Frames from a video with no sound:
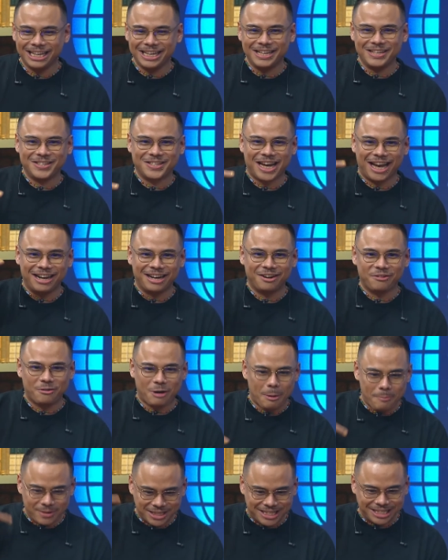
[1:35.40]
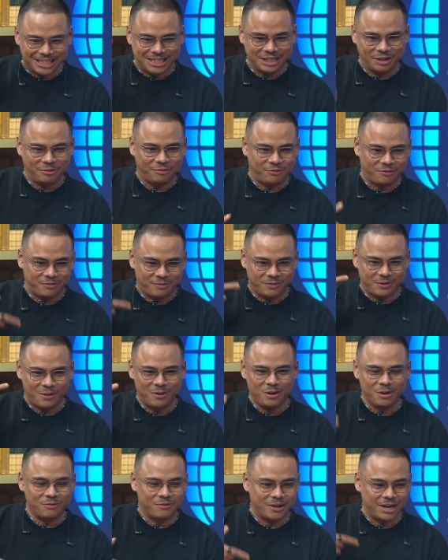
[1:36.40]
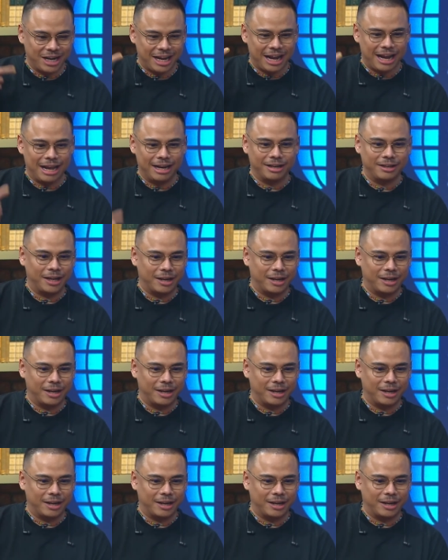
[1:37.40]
It's kind of repetitive all over again.